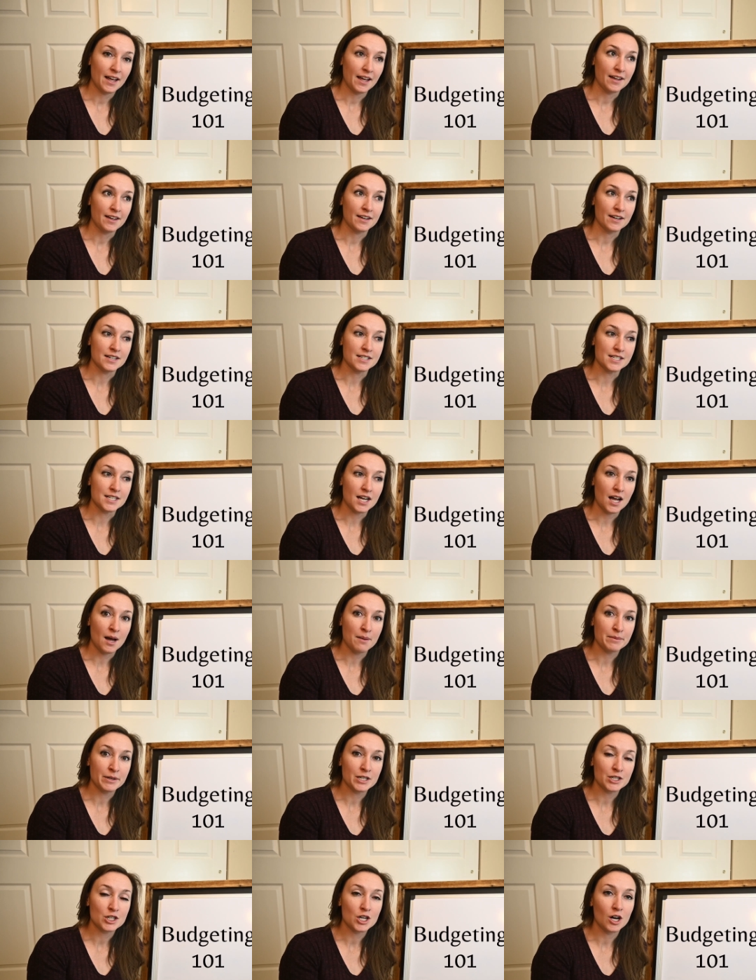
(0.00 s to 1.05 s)
And I'm
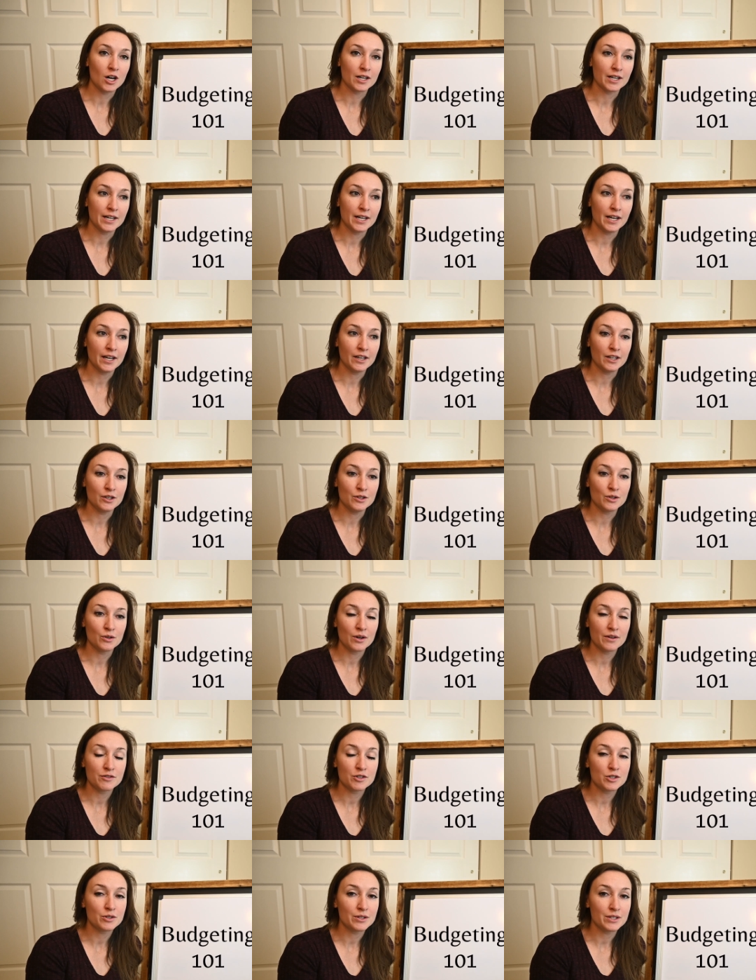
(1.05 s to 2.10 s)
not talking, you don't have
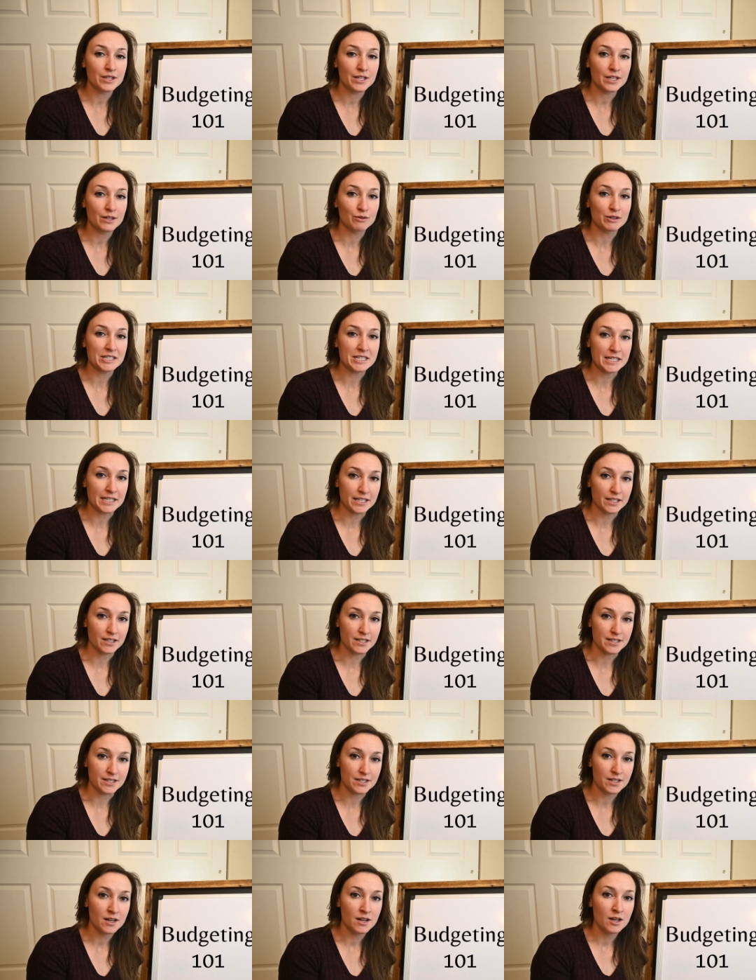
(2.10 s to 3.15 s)
to do anything
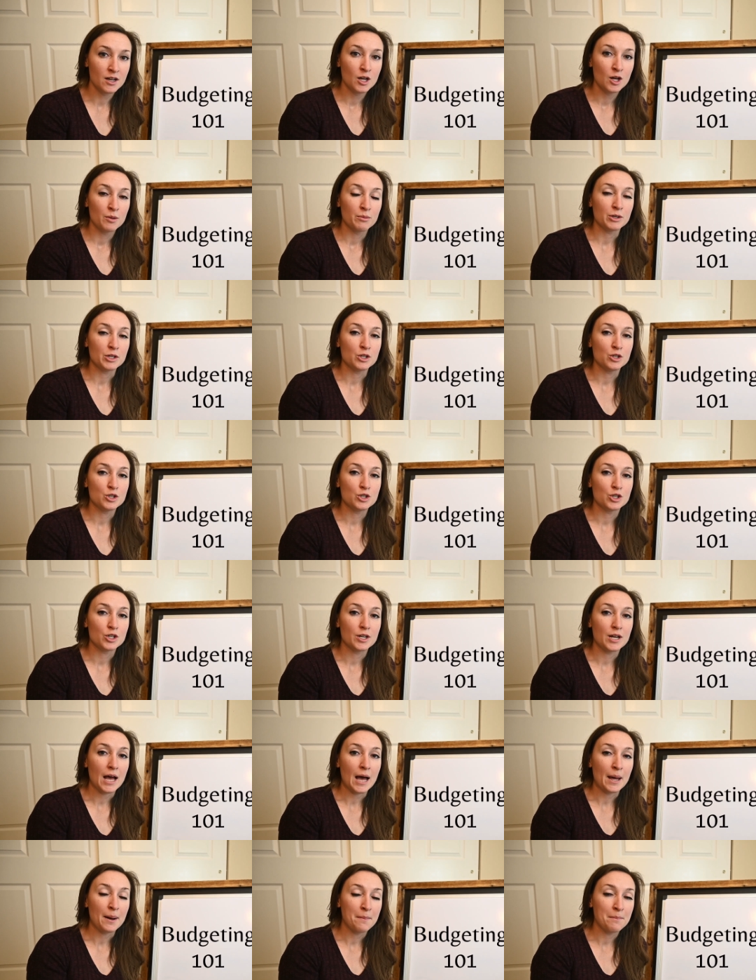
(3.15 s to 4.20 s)
ridiculous, but you should
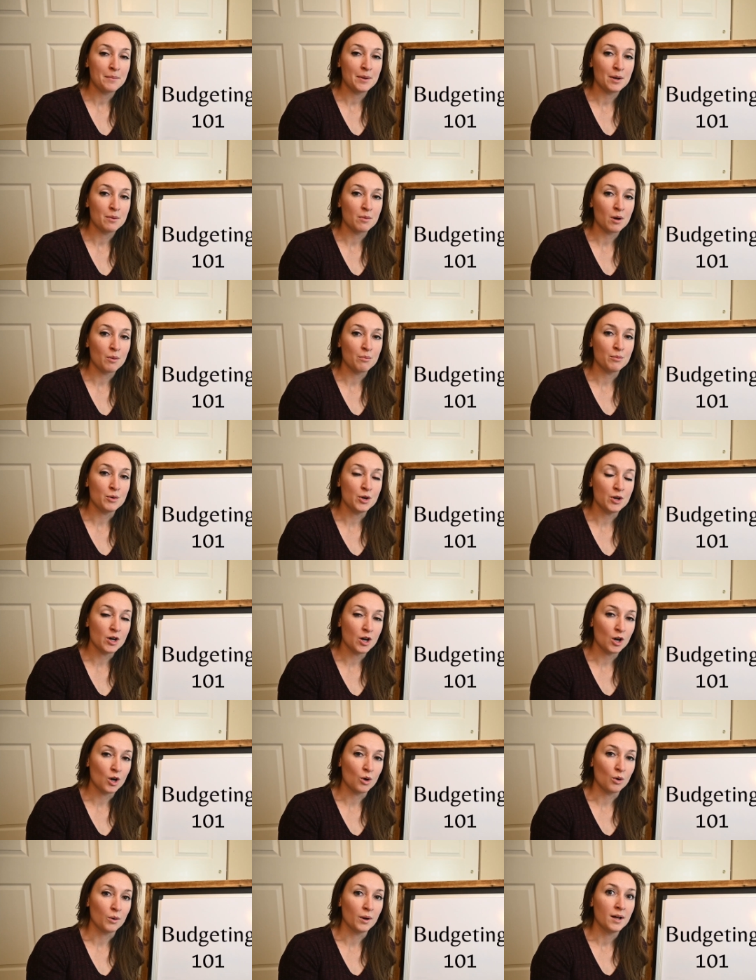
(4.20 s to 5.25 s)
at a minimum
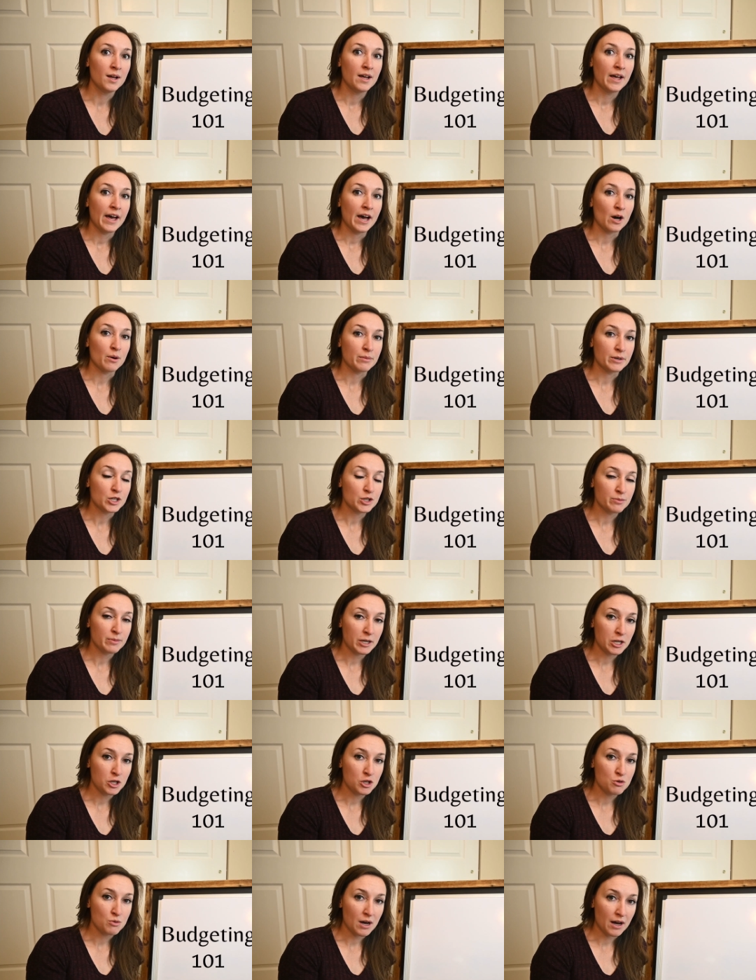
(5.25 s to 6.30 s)
know how much
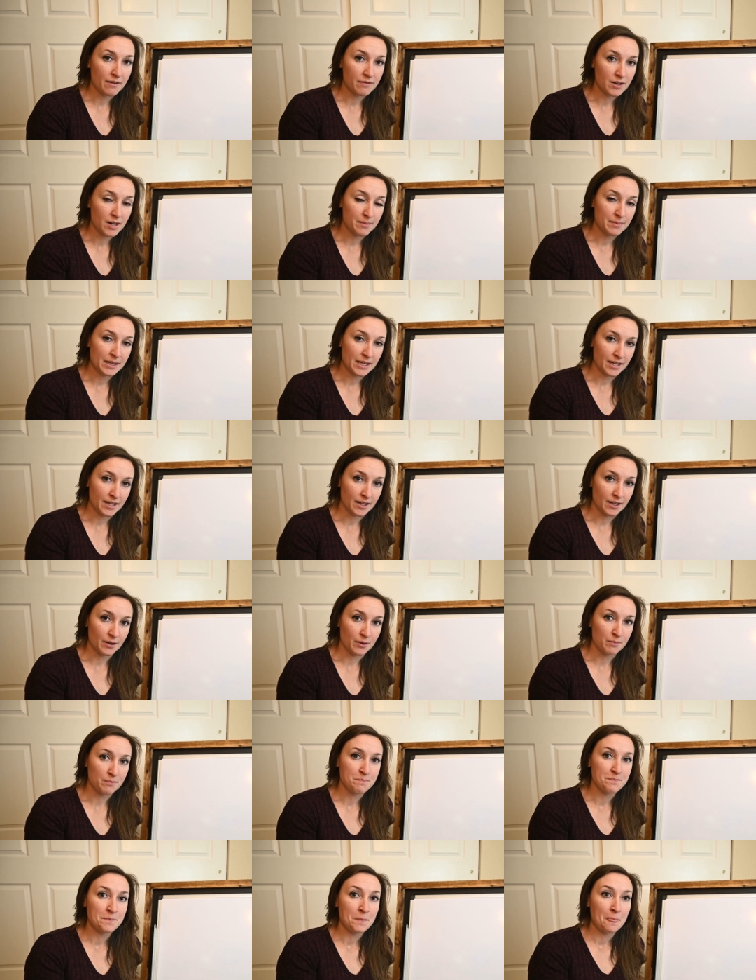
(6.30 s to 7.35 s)
money you have coming in
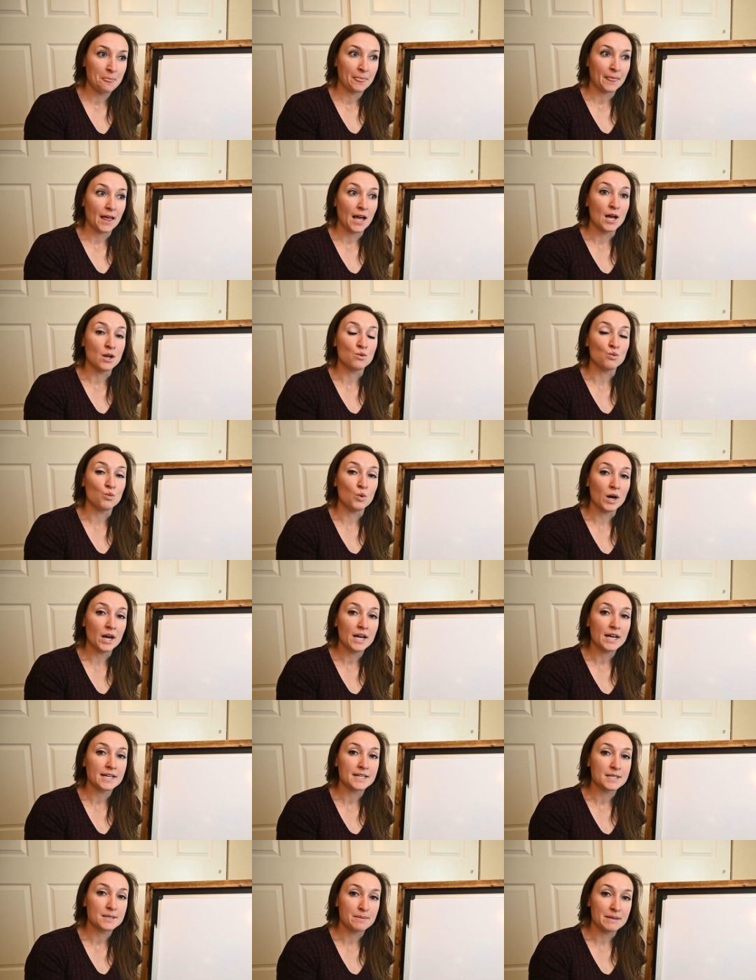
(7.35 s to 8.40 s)
and what
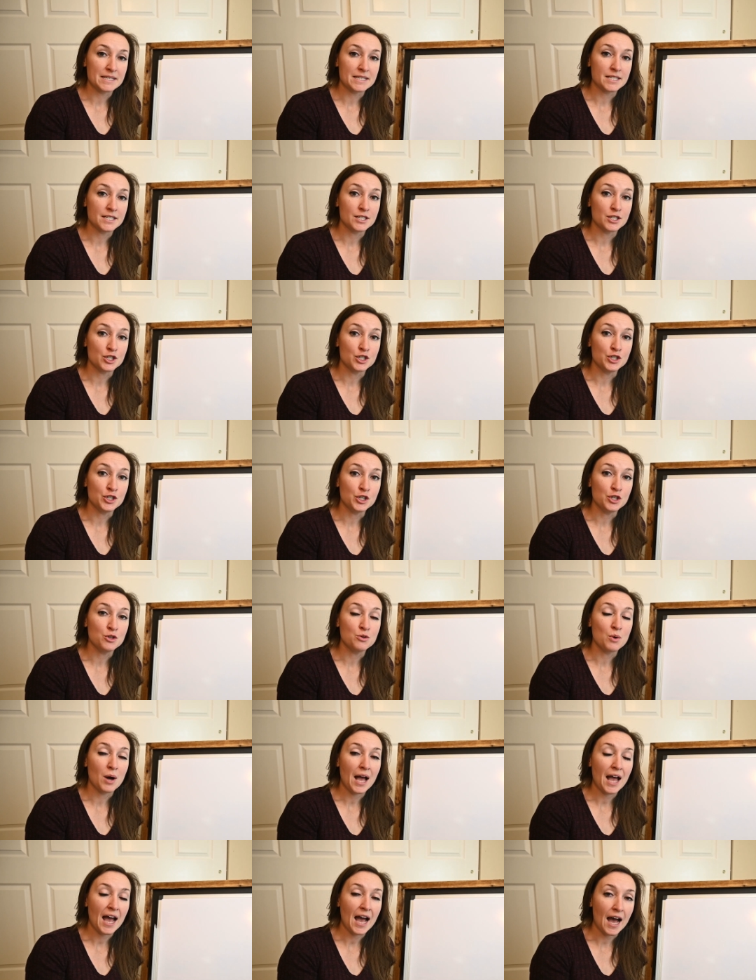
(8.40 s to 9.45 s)
expenses do you
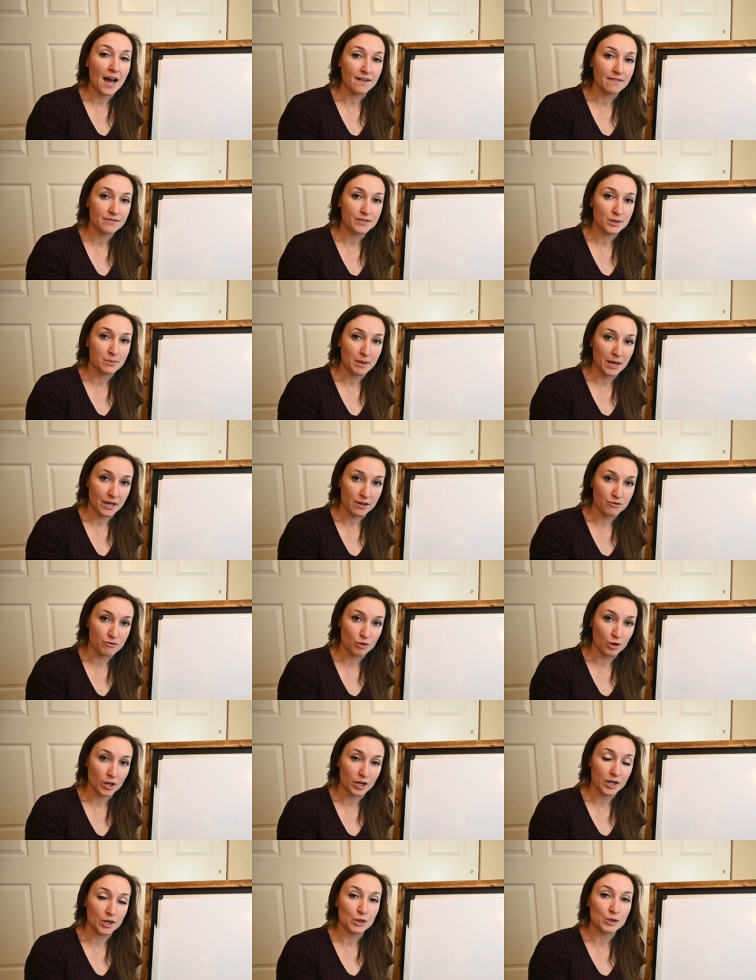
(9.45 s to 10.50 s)
have to pay
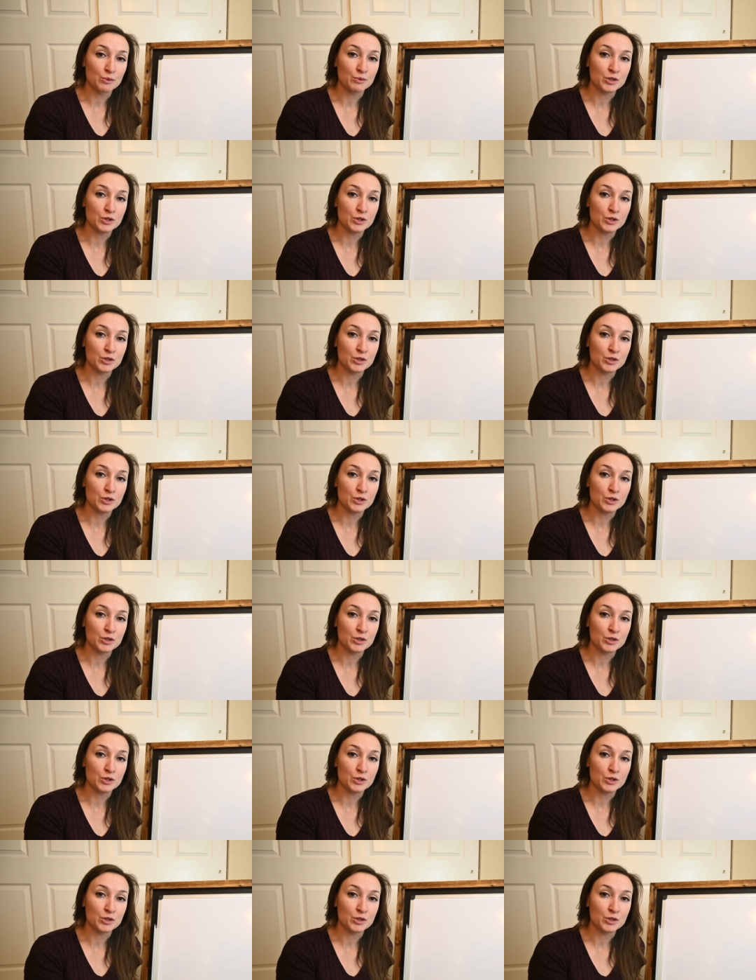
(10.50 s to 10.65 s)
for.